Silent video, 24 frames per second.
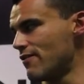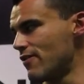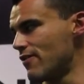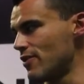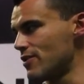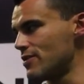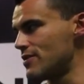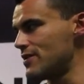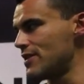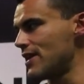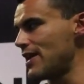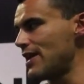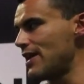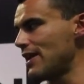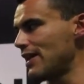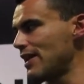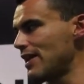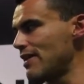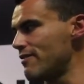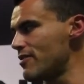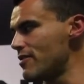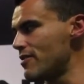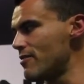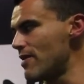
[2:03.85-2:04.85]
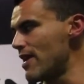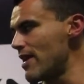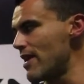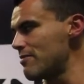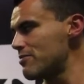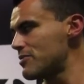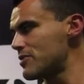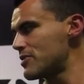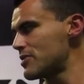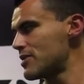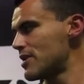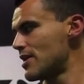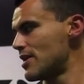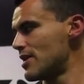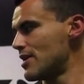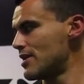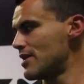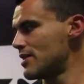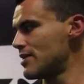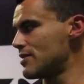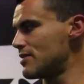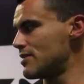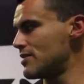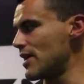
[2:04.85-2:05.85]
First set, 11 reps.
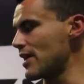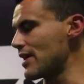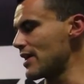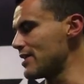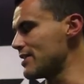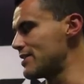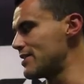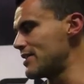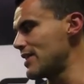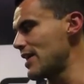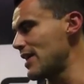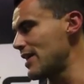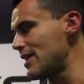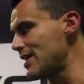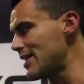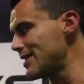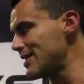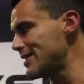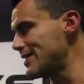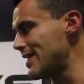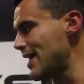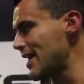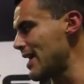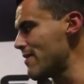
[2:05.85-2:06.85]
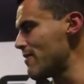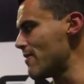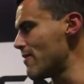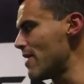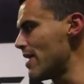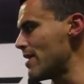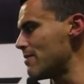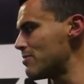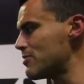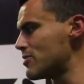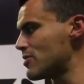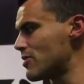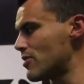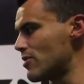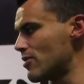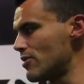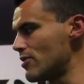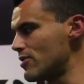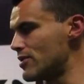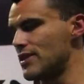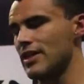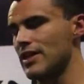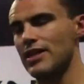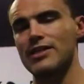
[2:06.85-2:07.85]
Second set, 10 reps.
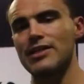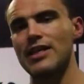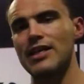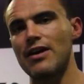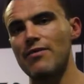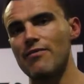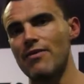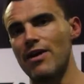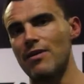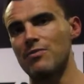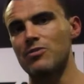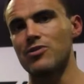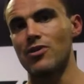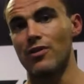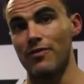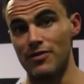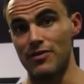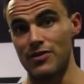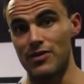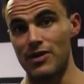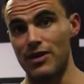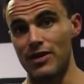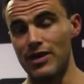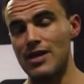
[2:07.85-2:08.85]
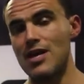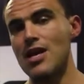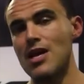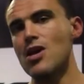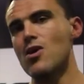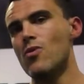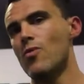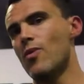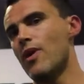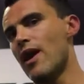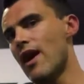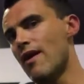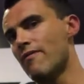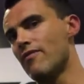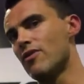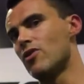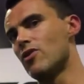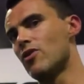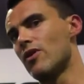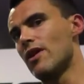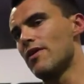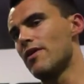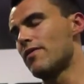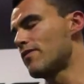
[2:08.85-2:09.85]
Third set, 10 reps. Obviously, we haven't
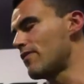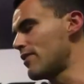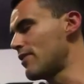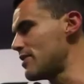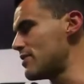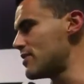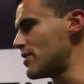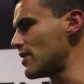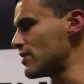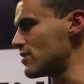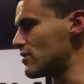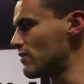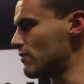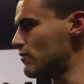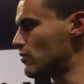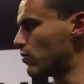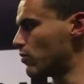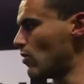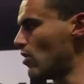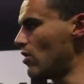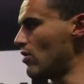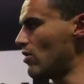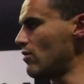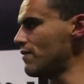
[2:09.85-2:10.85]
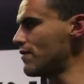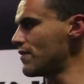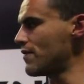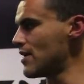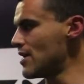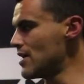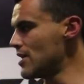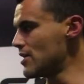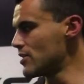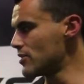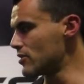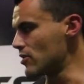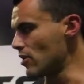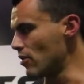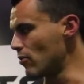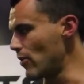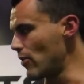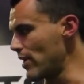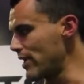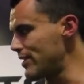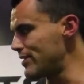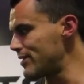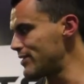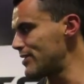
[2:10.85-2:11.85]
got our 3 sets of 12. So
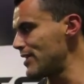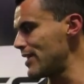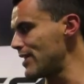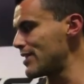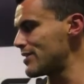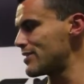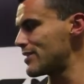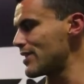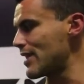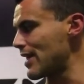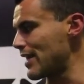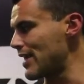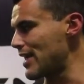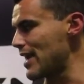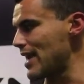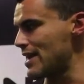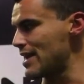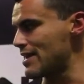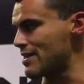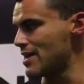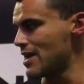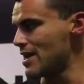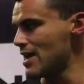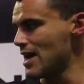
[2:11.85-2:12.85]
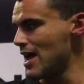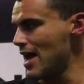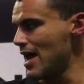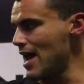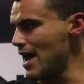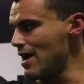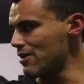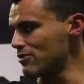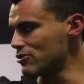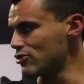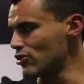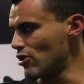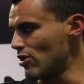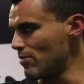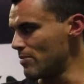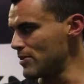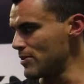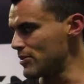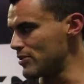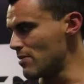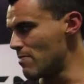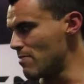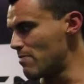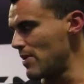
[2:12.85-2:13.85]
week 6, again, our job
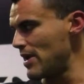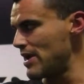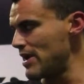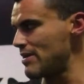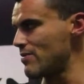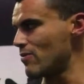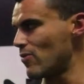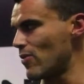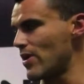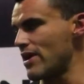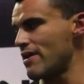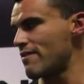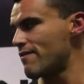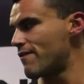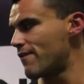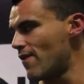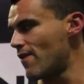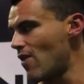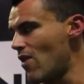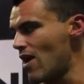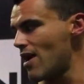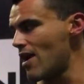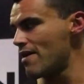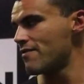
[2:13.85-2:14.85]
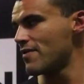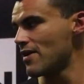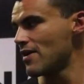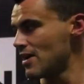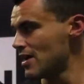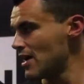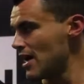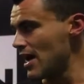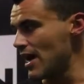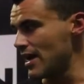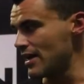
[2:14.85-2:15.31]
is to beat week 5.